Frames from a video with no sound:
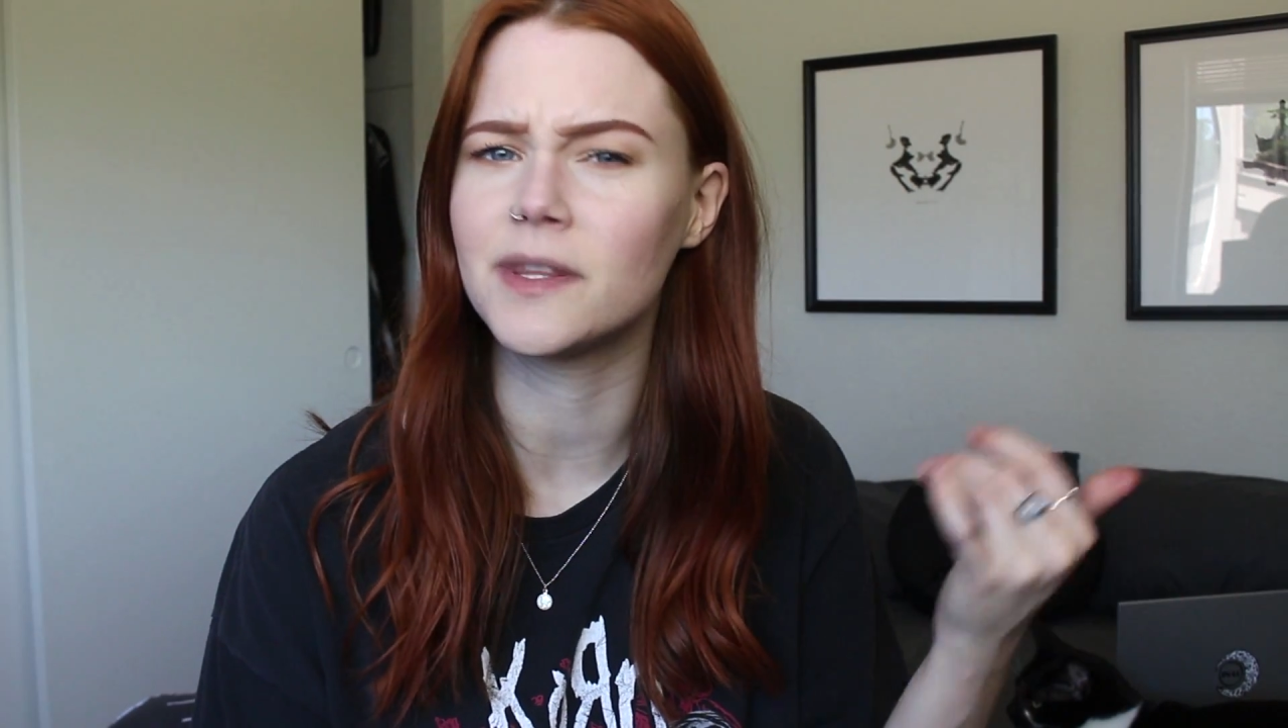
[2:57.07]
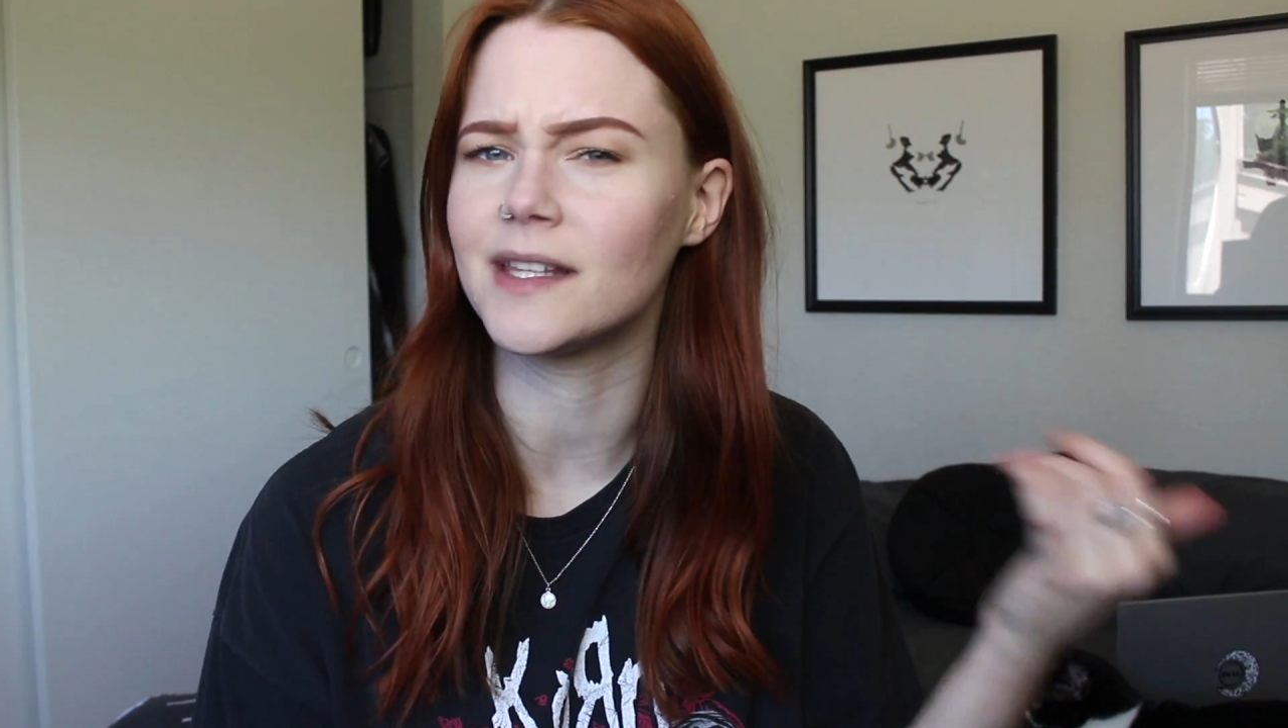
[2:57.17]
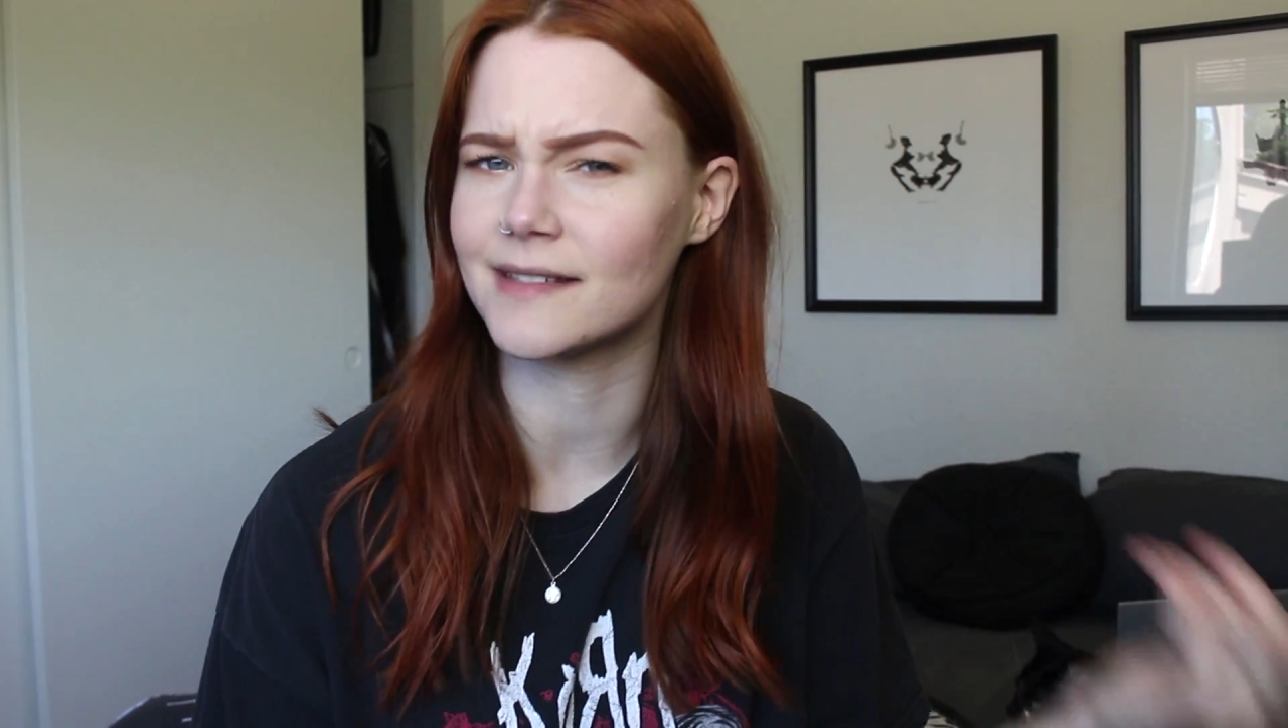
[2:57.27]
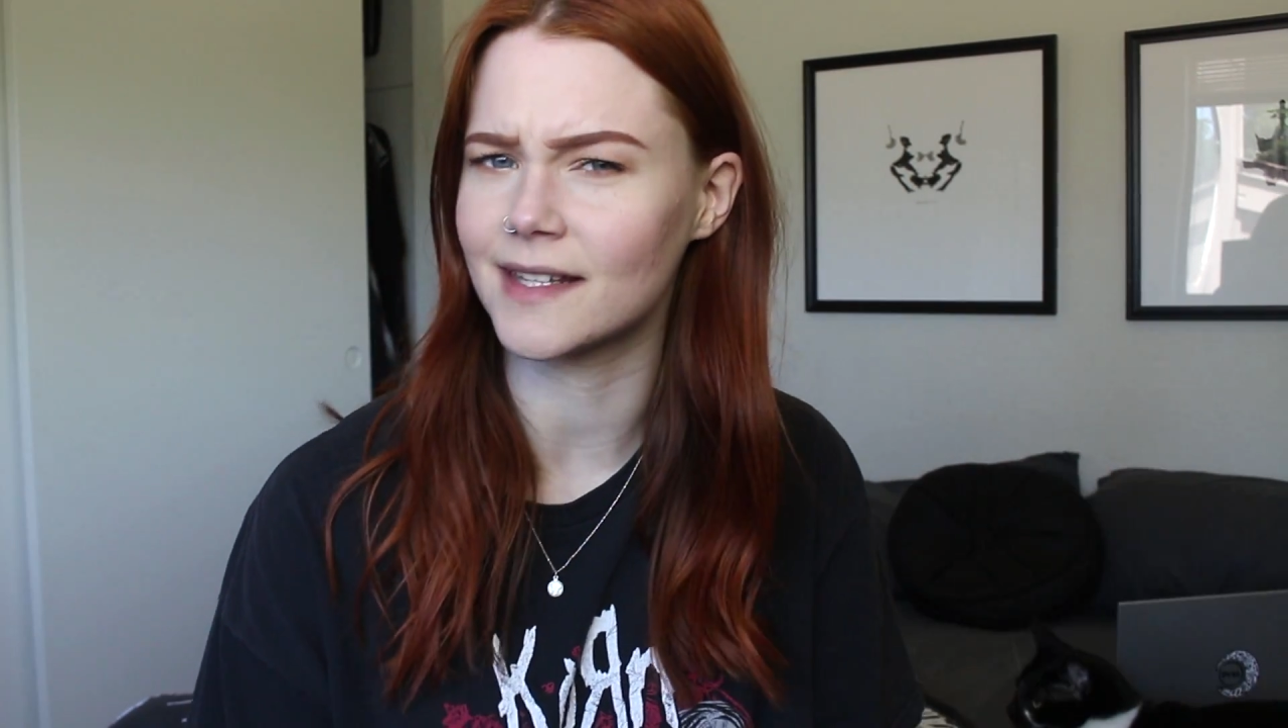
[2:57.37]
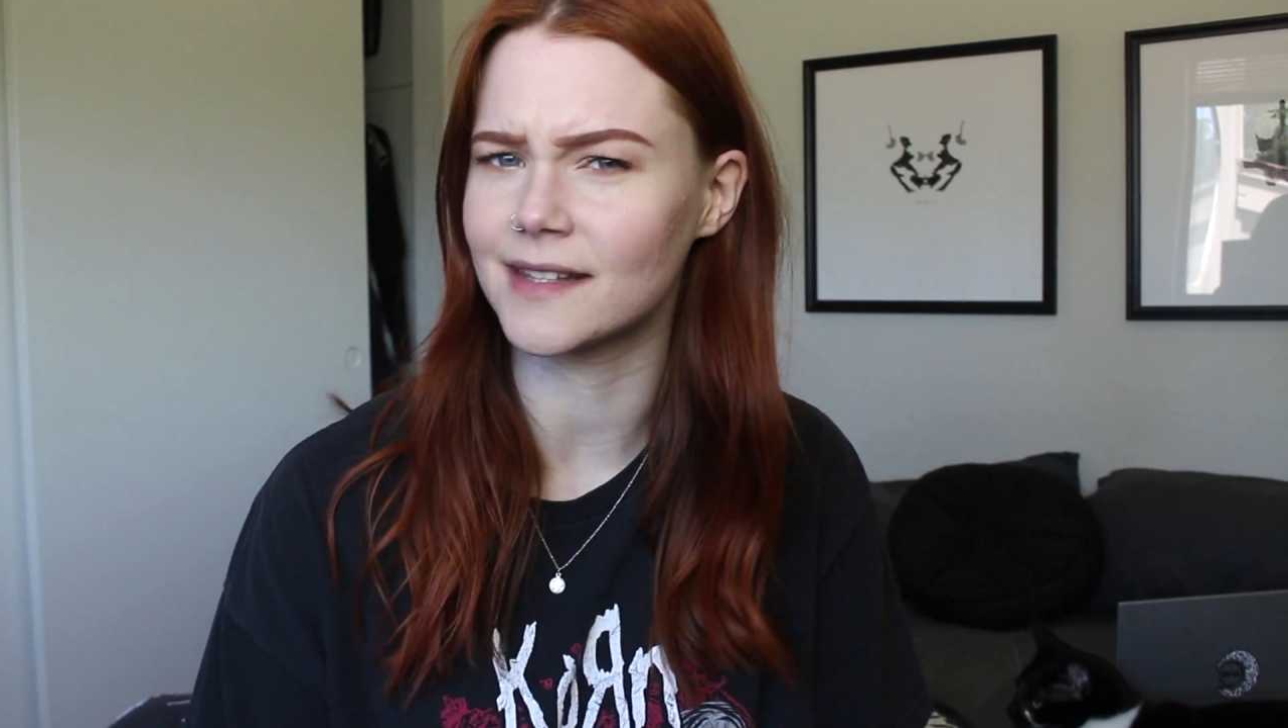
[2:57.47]

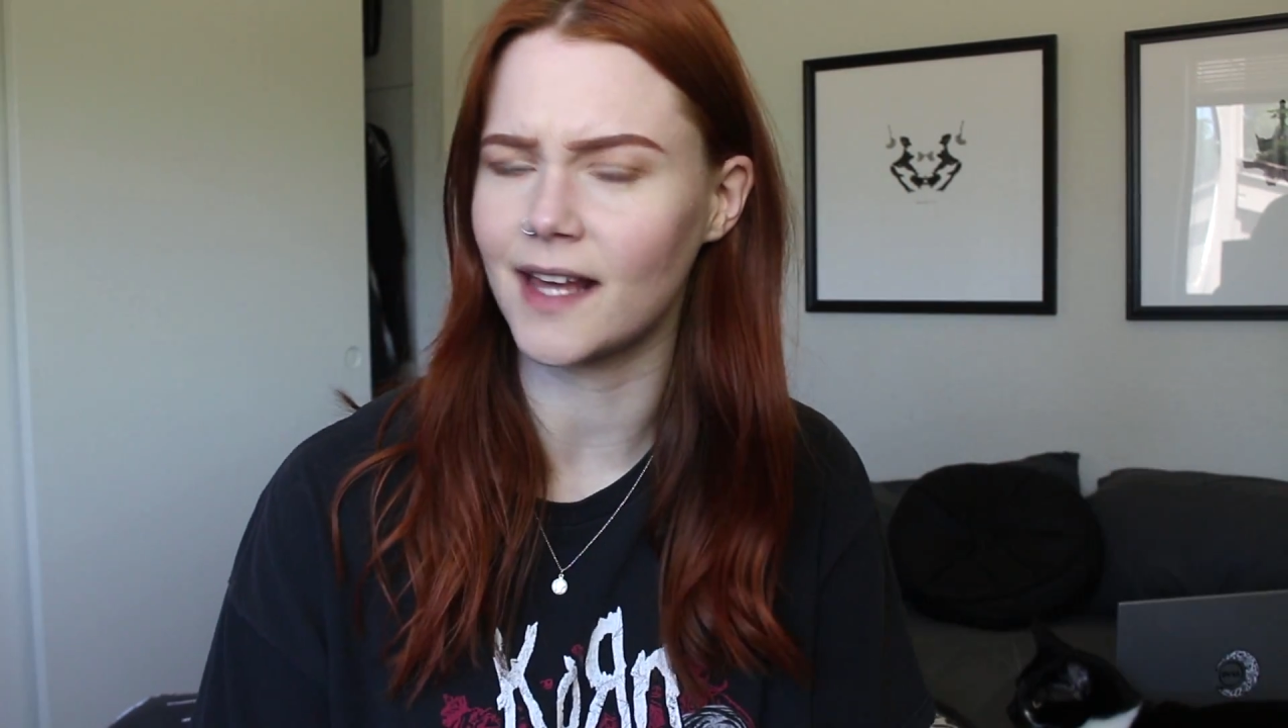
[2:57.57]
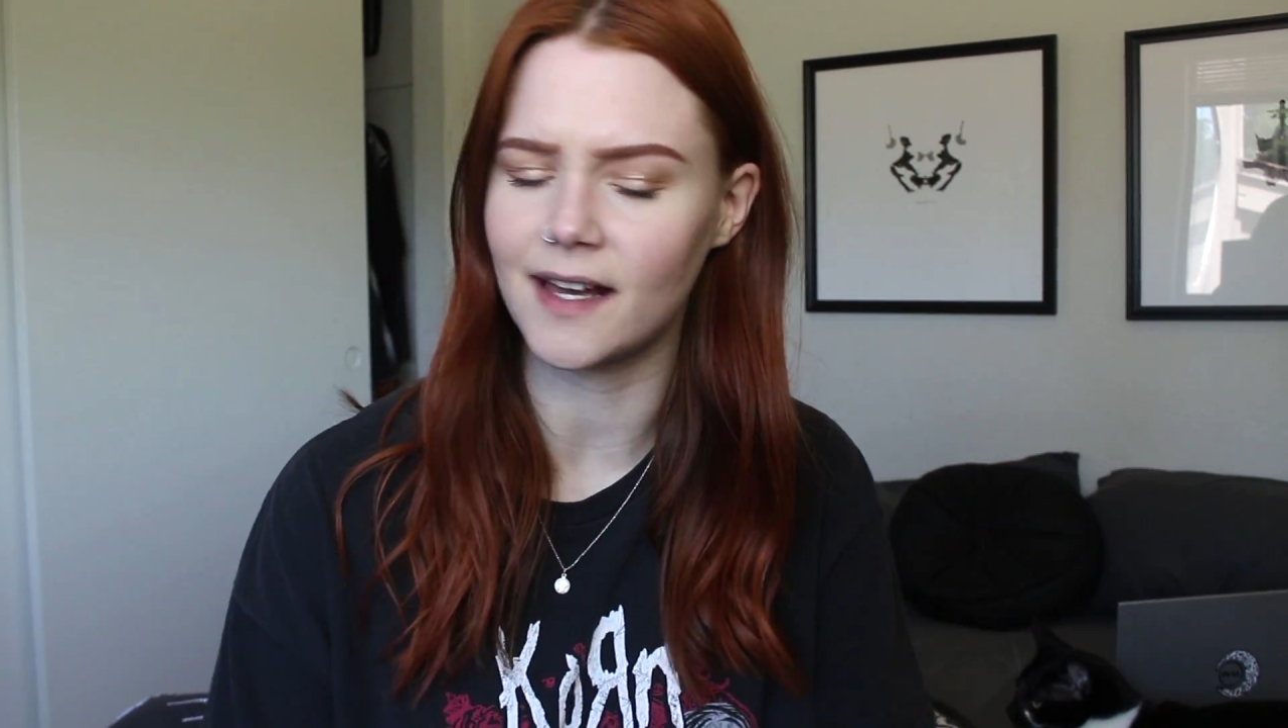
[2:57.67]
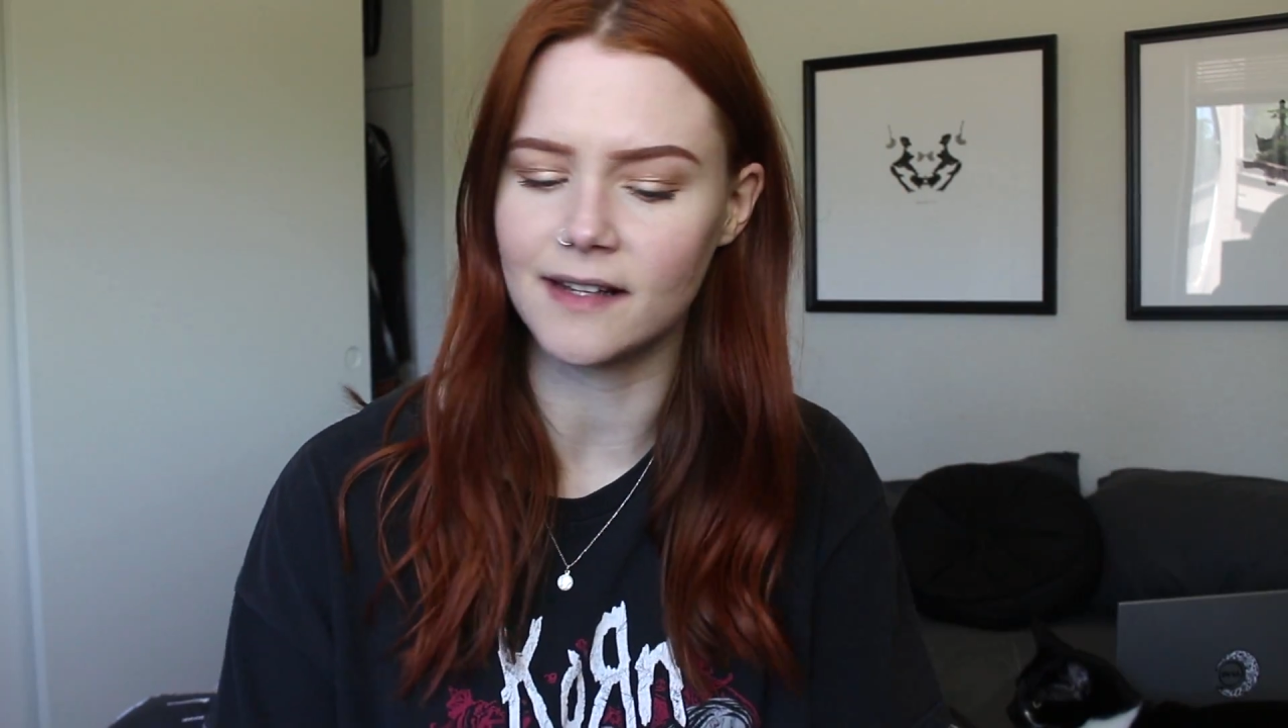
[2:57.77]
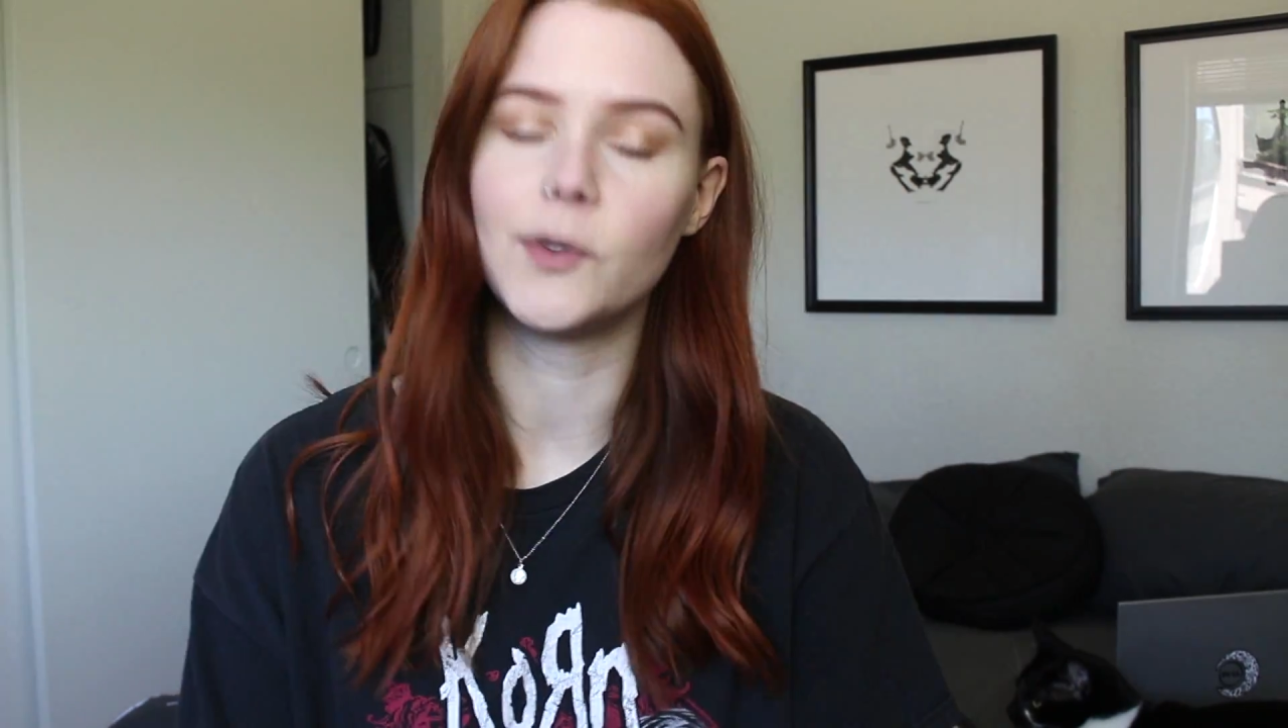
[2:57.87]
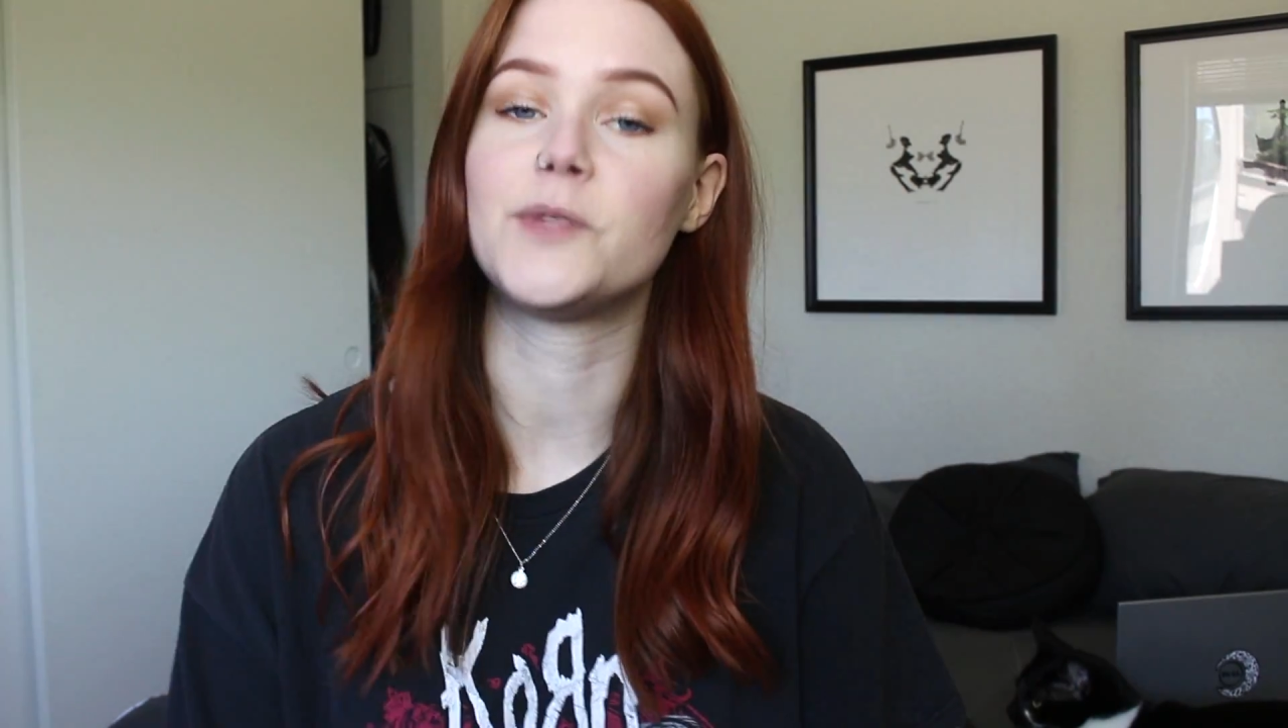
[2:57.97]
things like that,